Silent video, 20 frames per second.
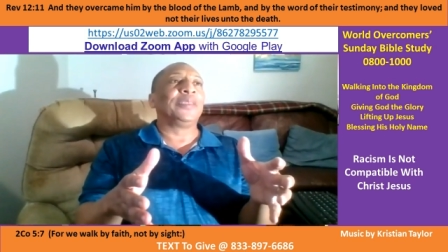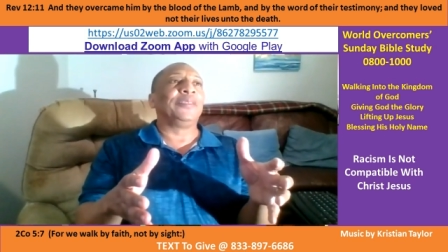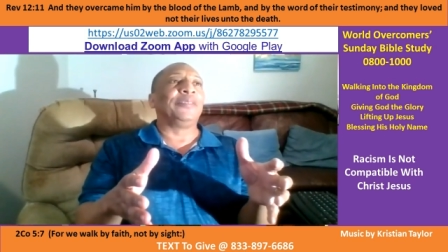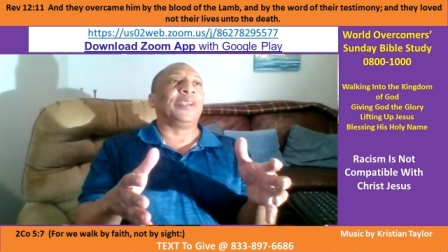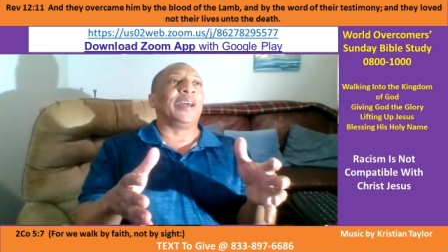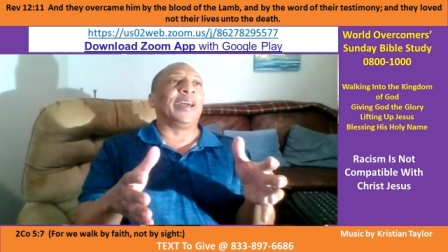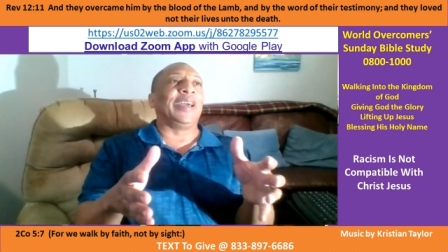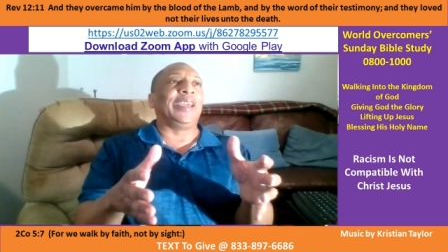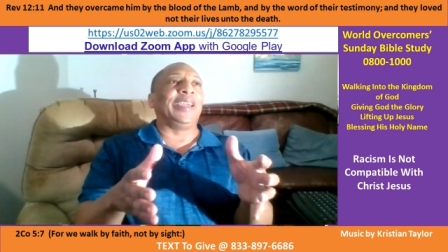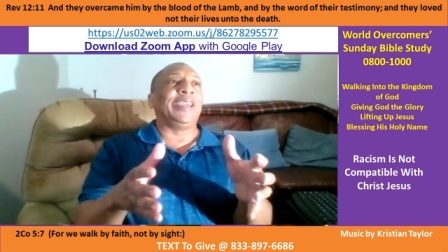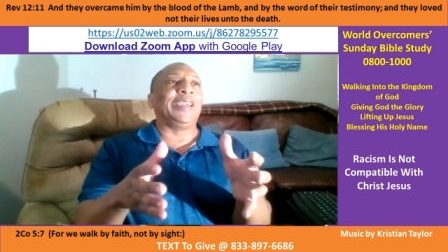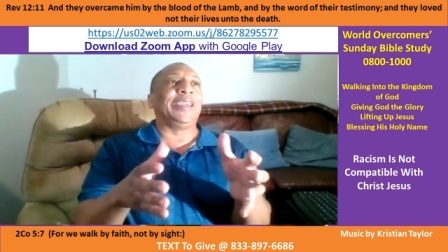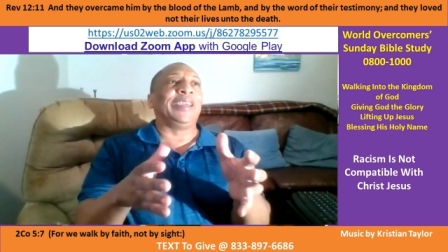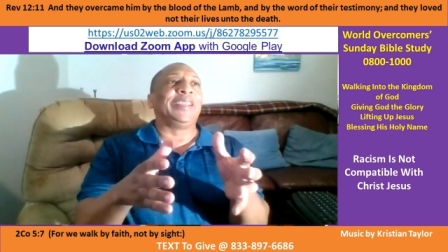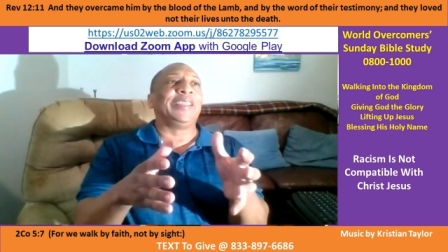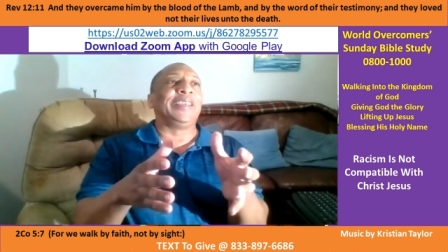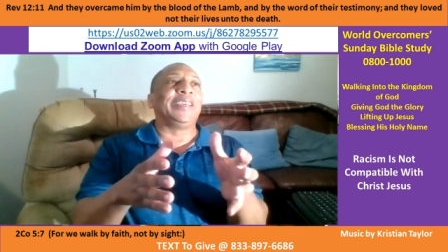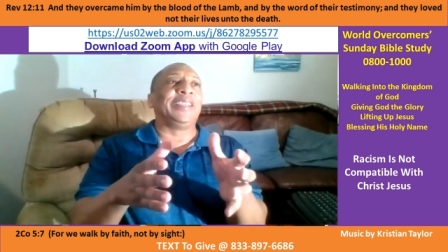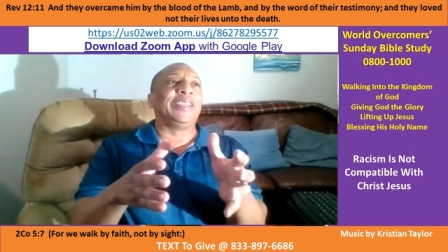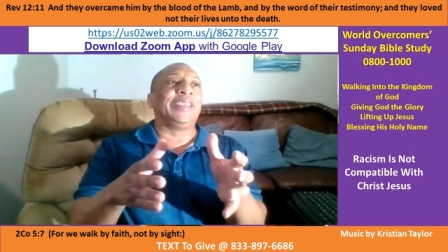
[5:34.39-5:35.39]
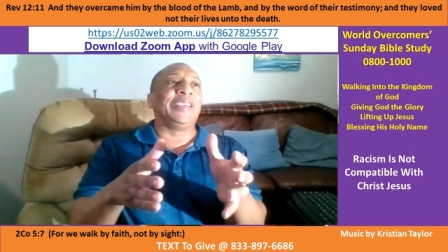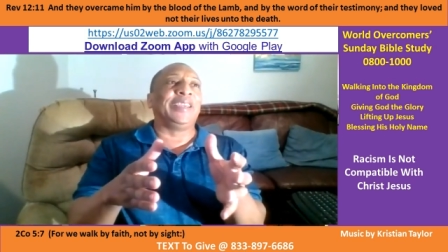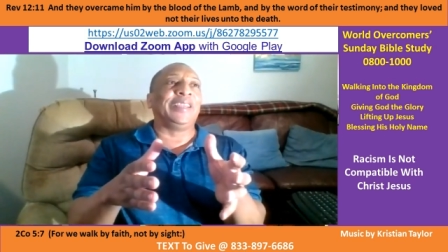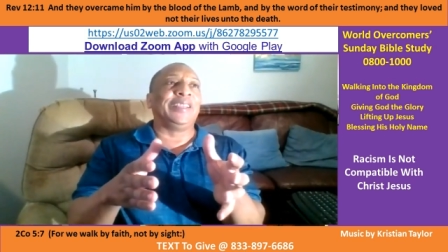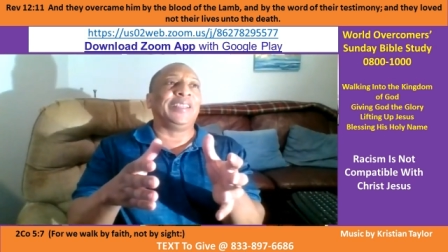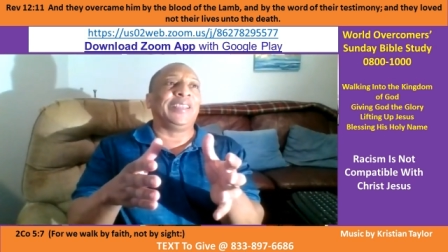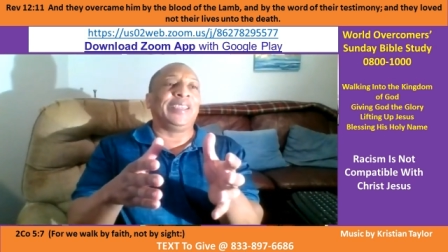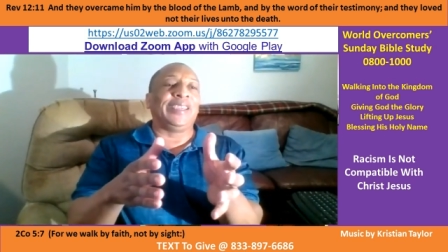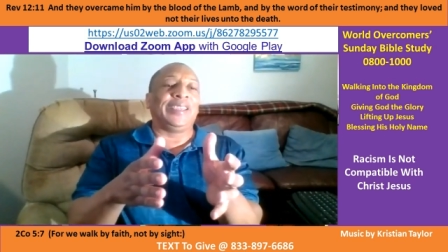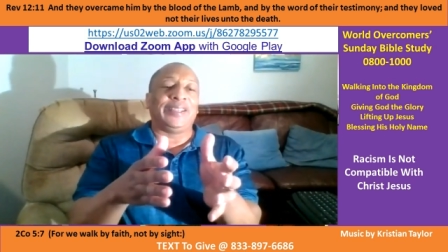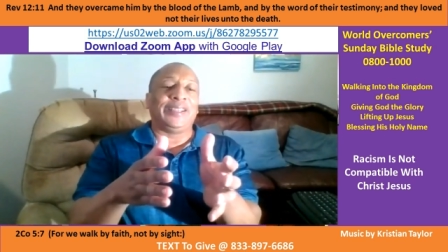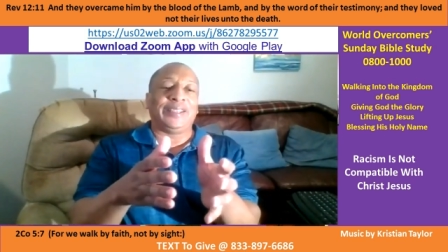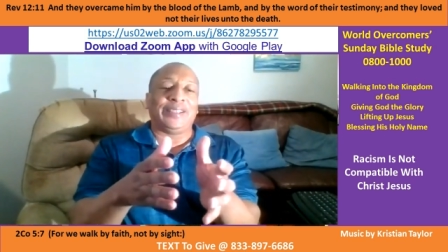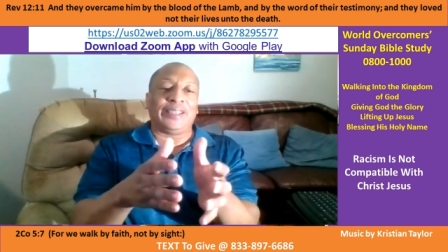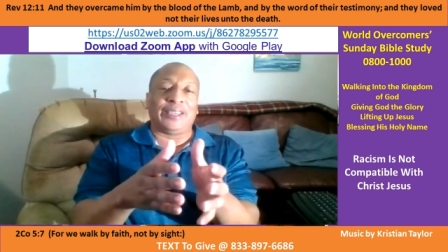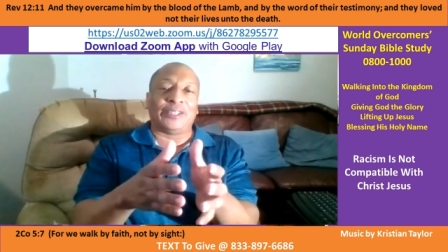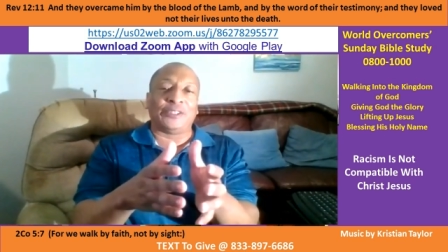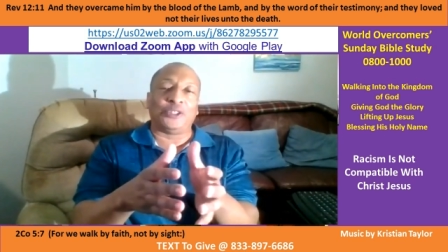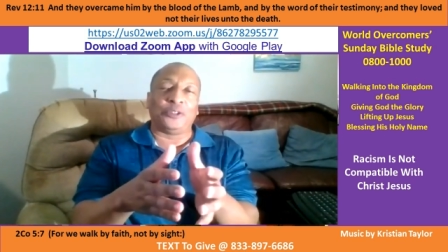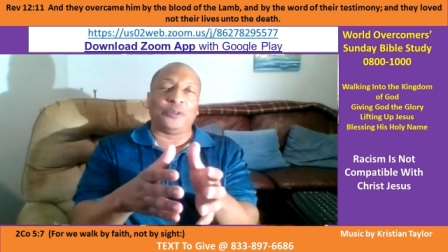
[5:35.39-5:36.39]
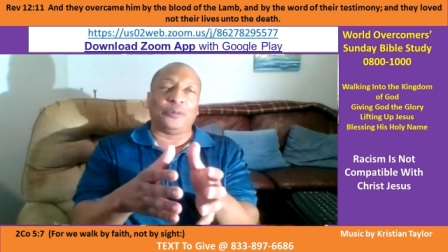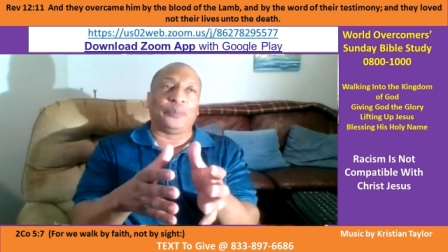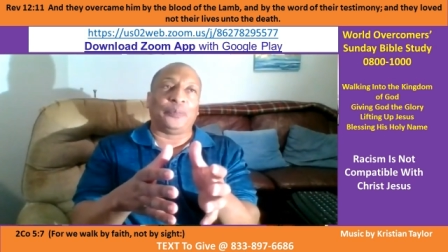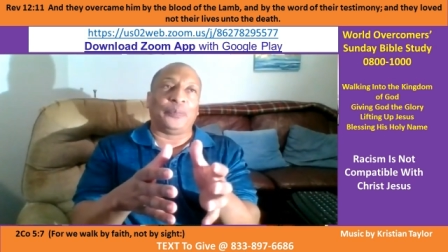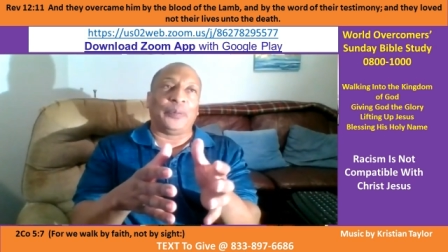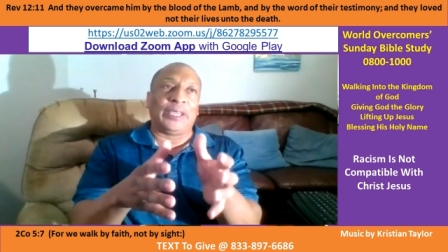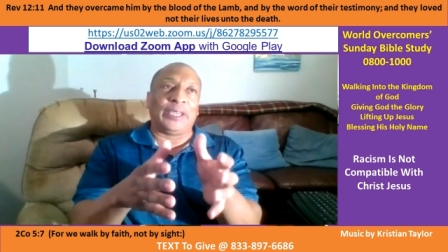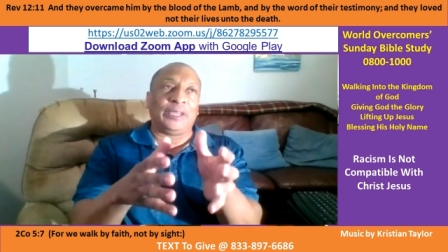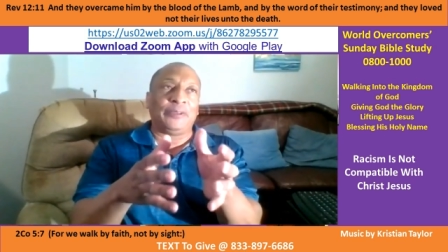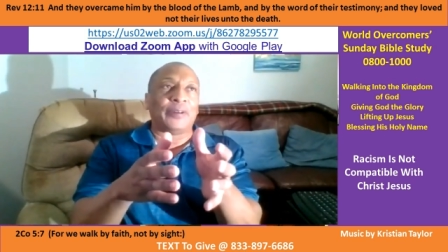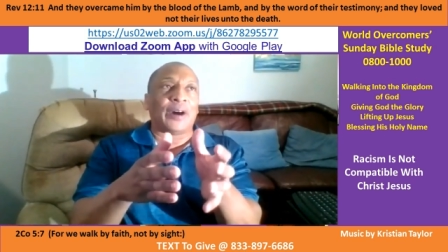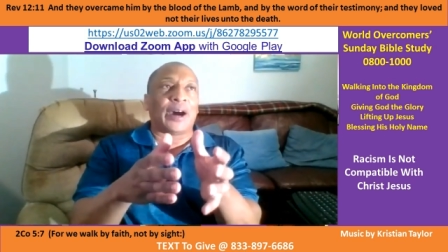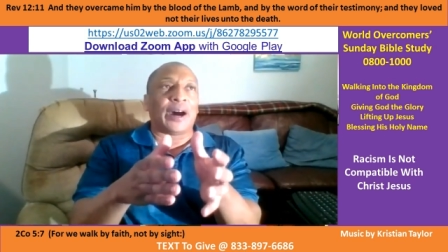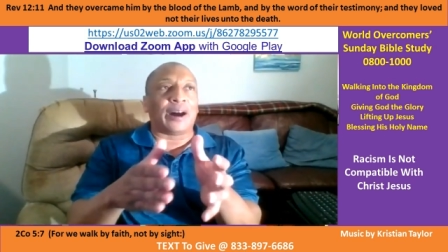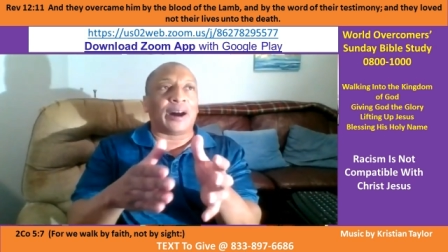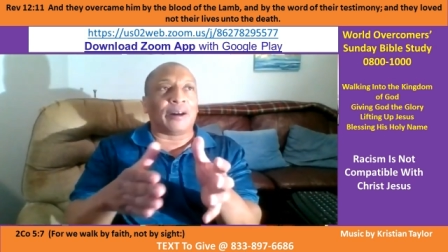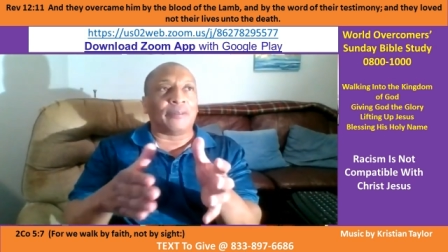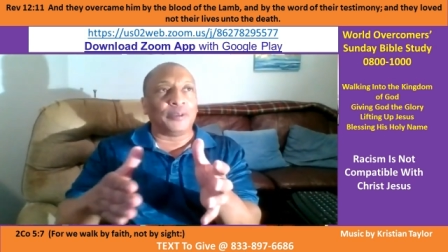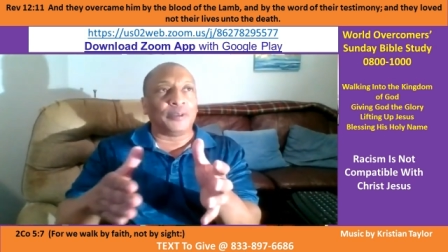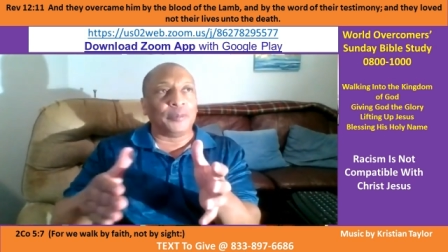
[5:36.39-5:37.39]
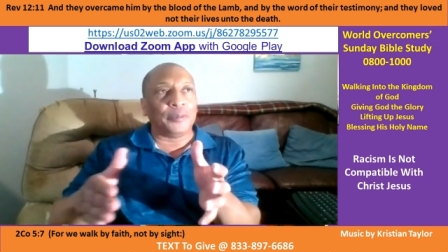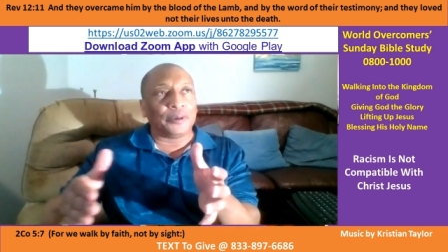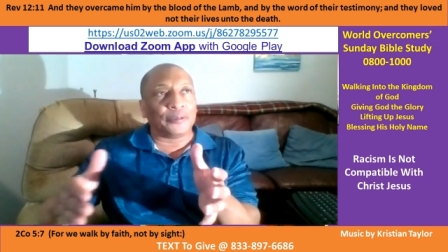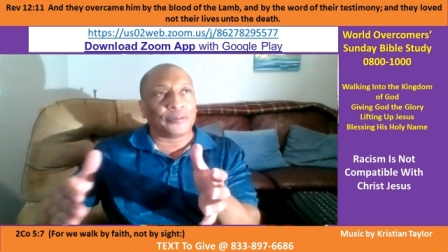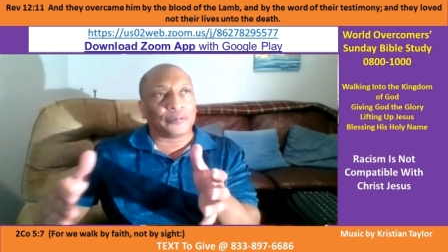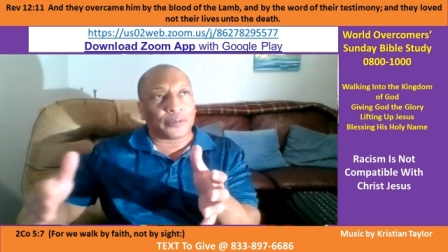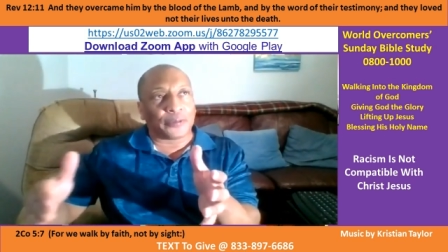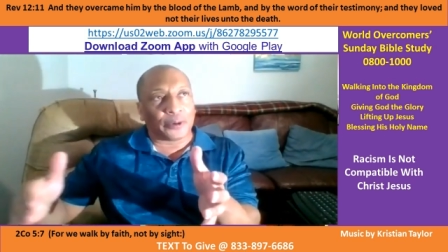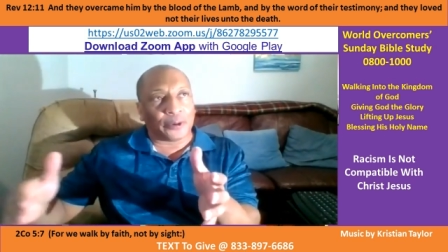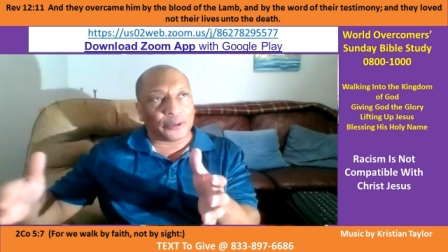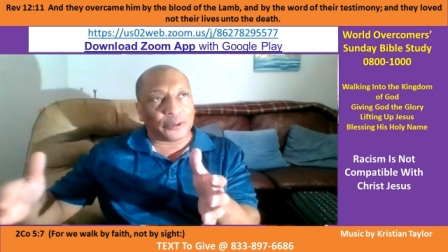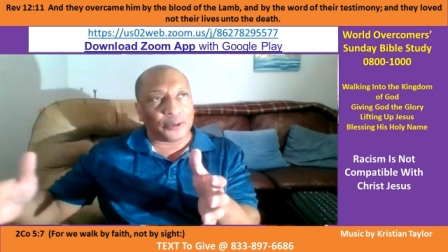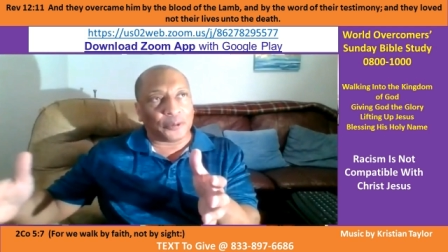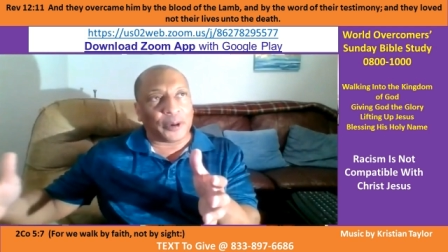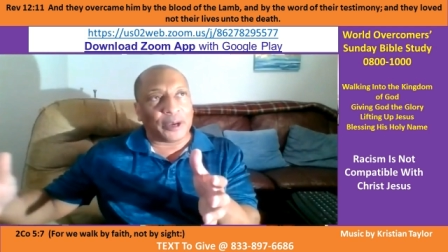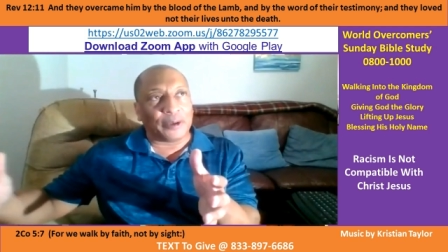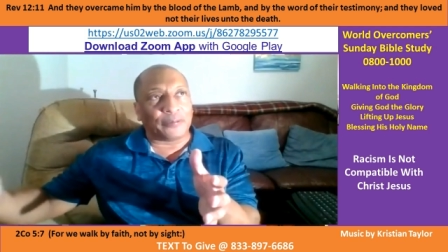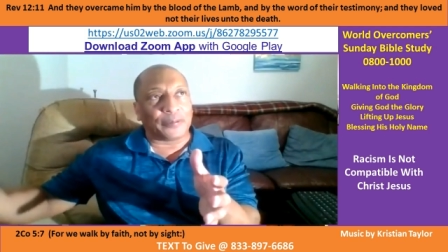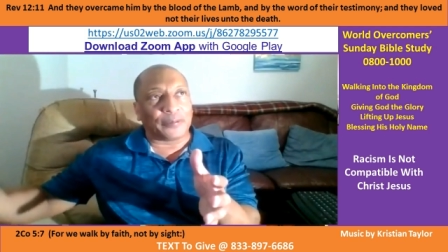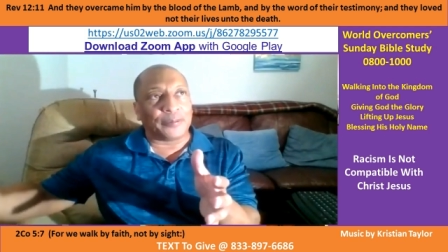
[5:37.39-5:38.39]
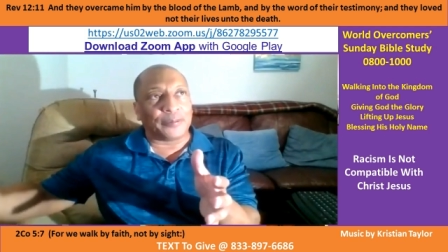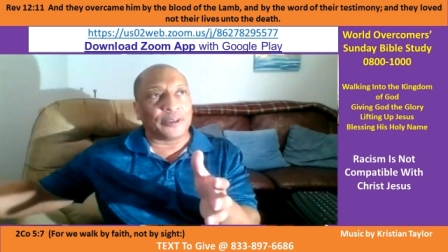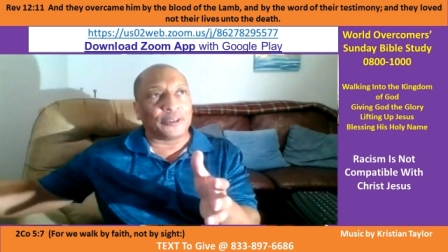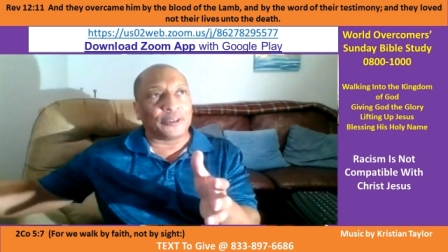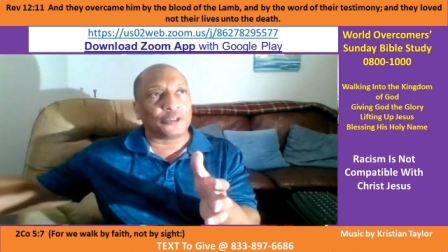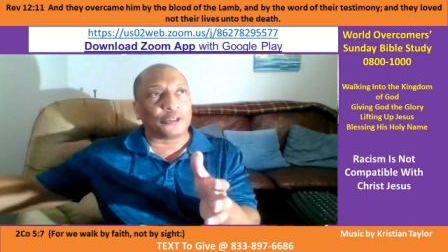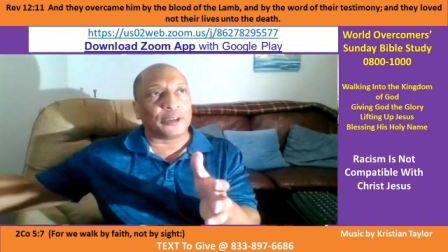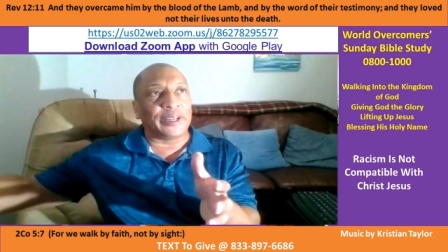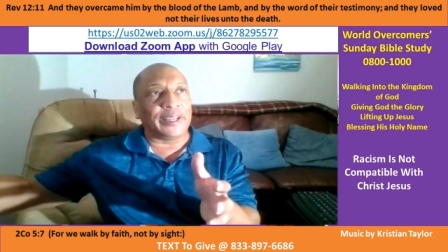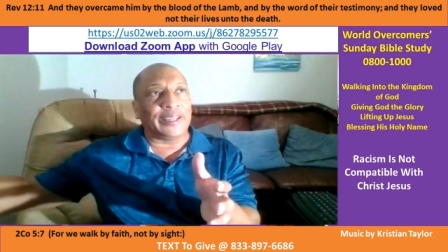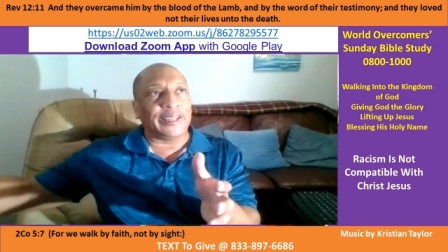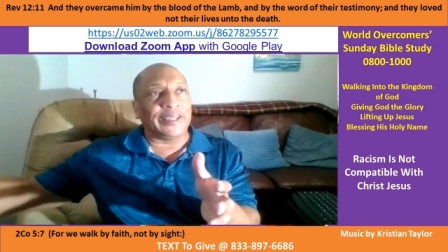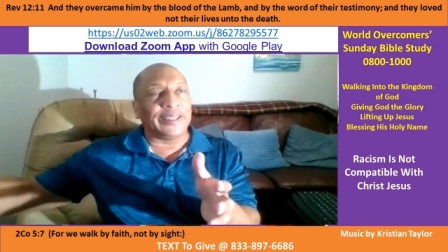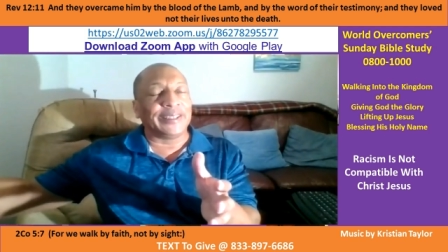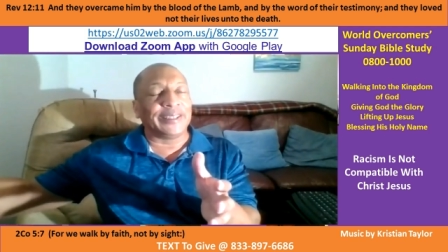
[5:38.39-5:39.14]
right? And then they, they, they, as you evolve, you move further away from the tree.